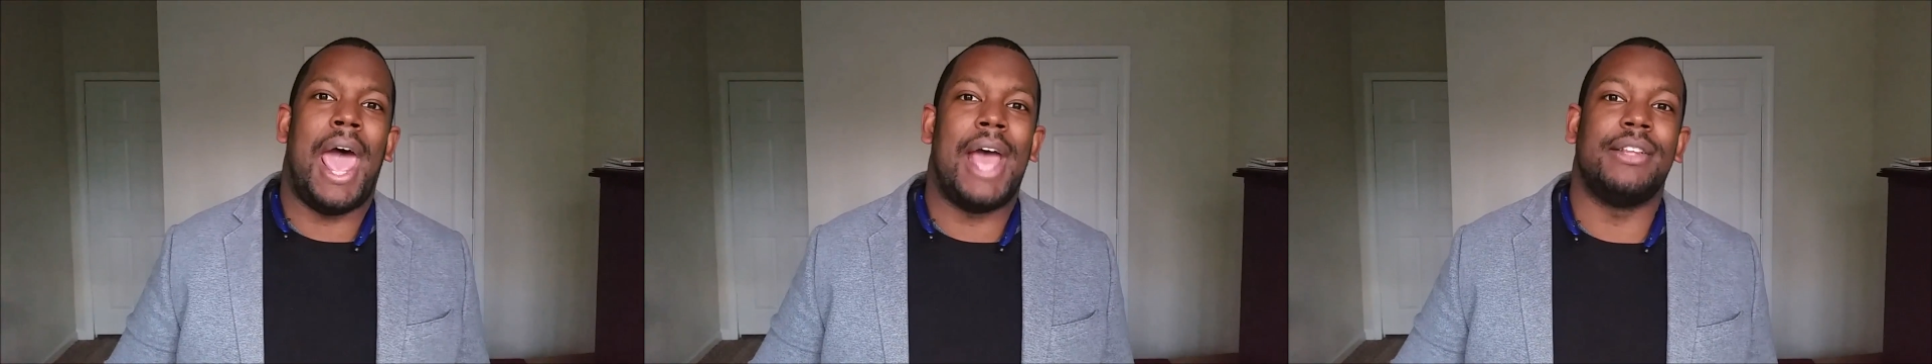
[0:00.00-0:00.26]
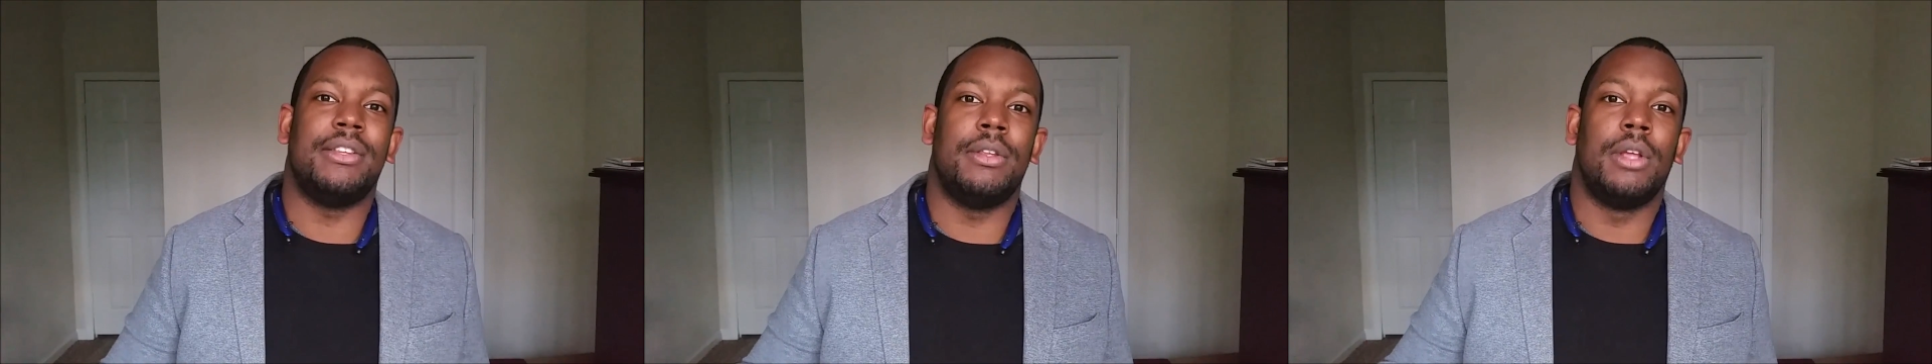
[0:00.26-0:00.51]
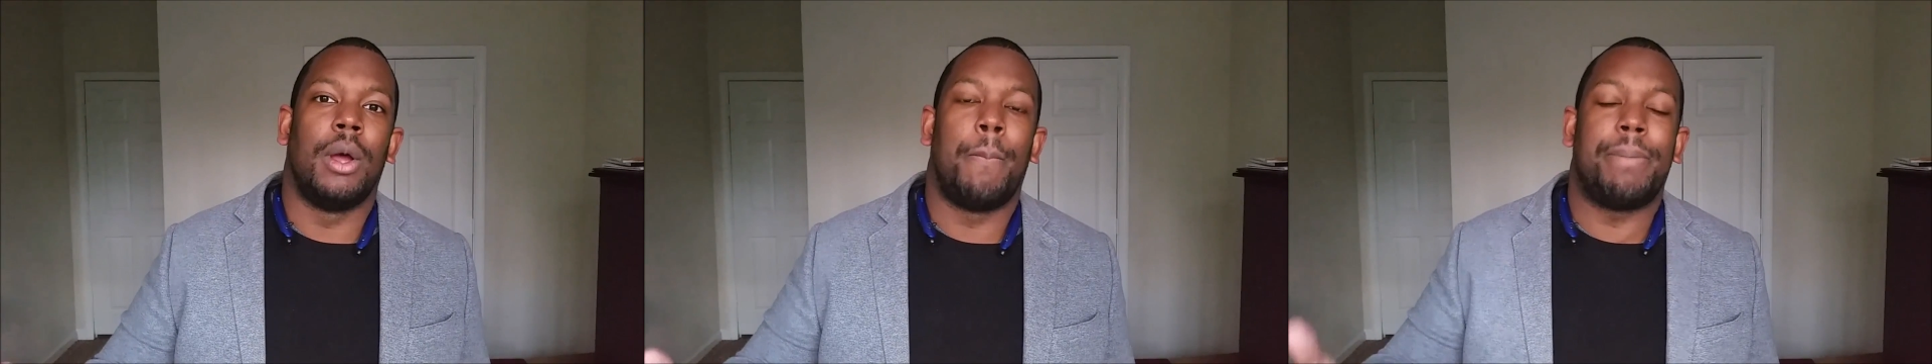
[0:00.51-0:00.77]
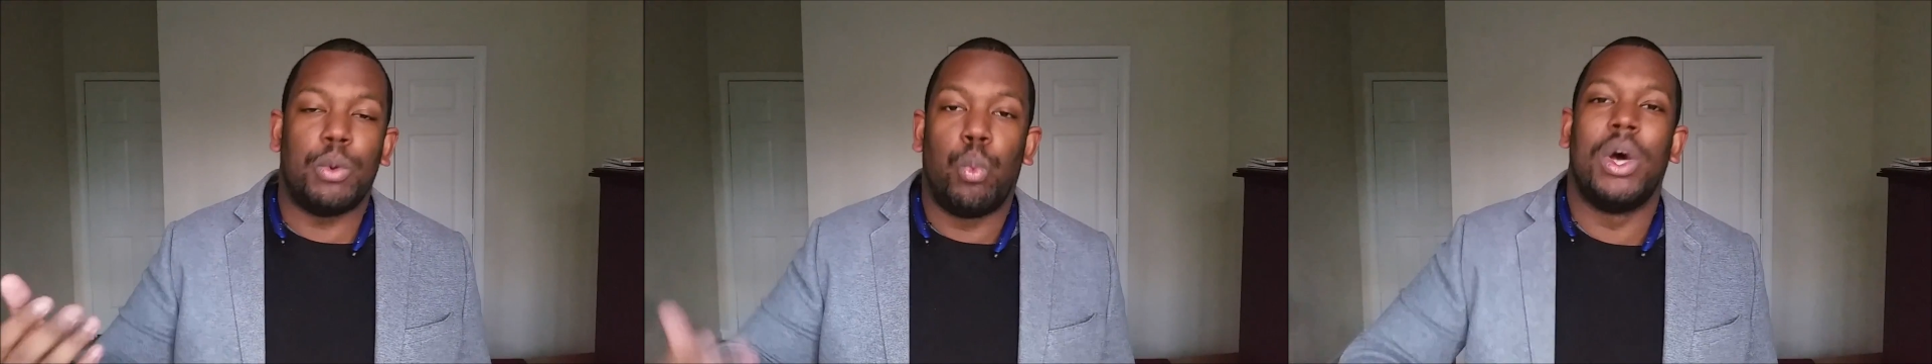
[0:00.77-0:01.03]
and
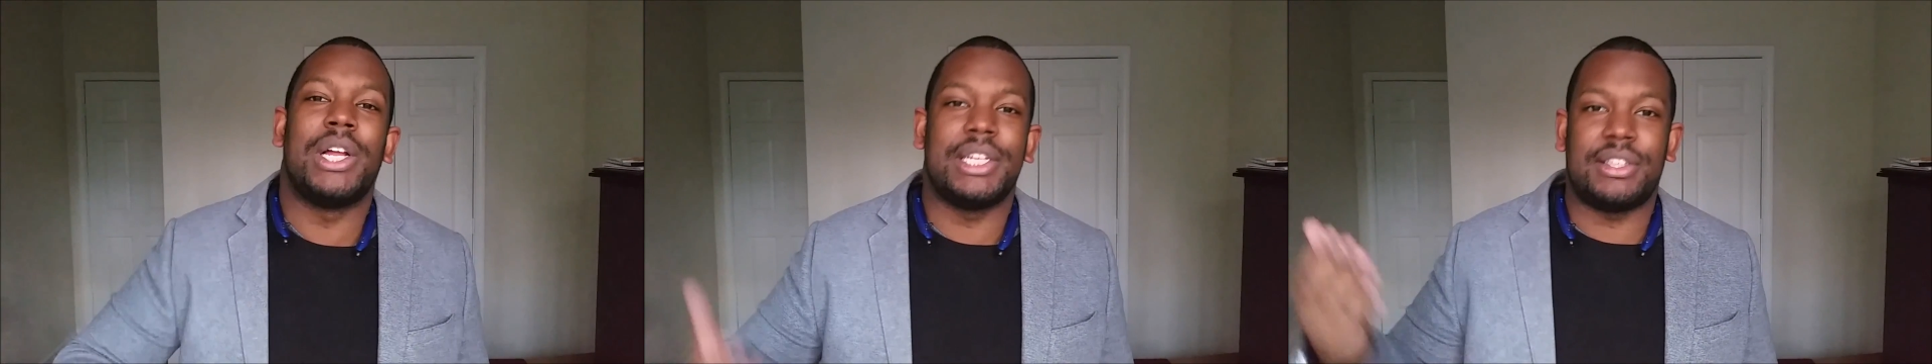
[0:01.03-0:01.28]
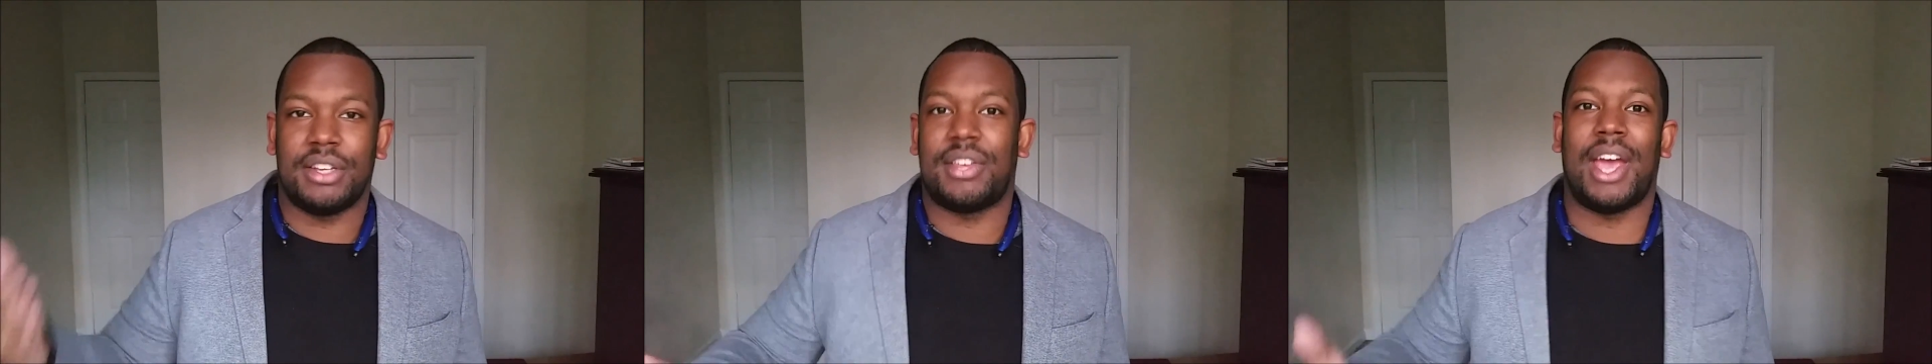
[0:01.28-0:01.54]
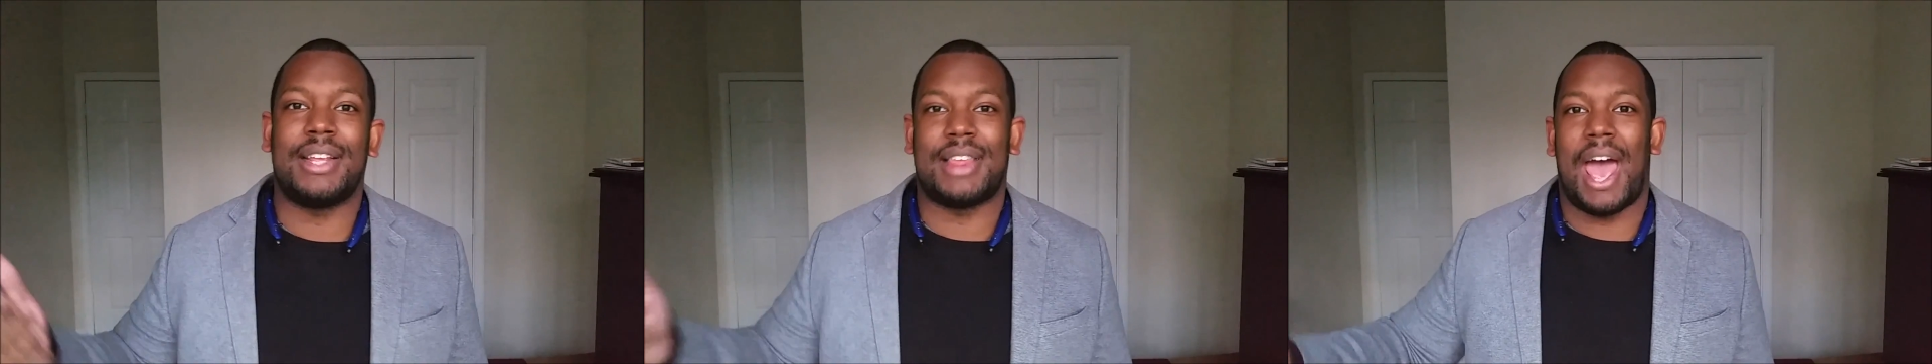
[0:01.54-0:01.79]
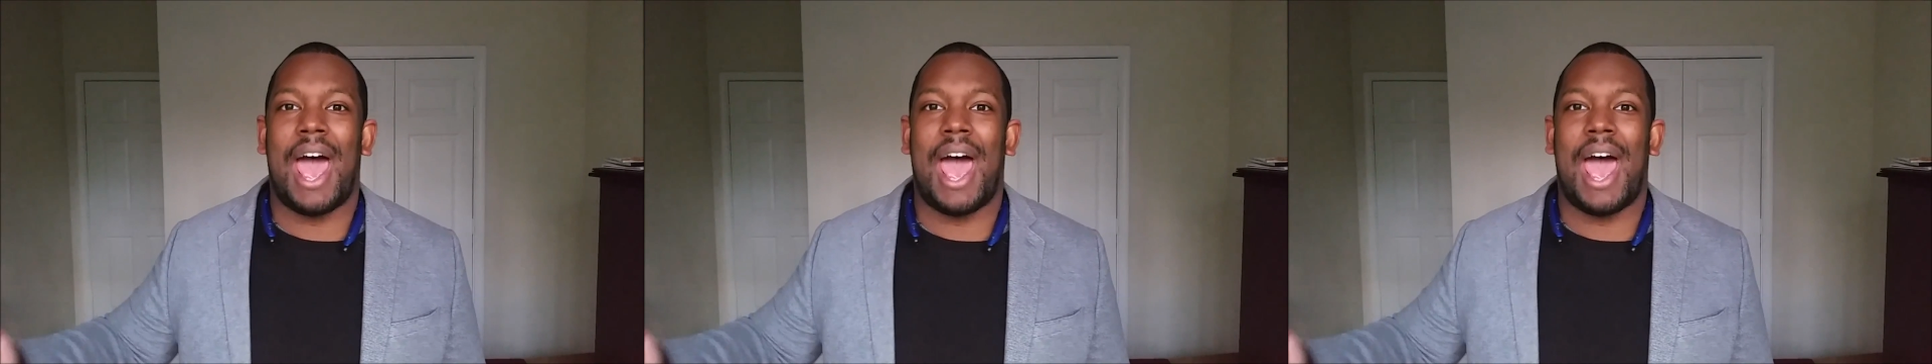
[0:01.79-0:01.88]
be willing to take the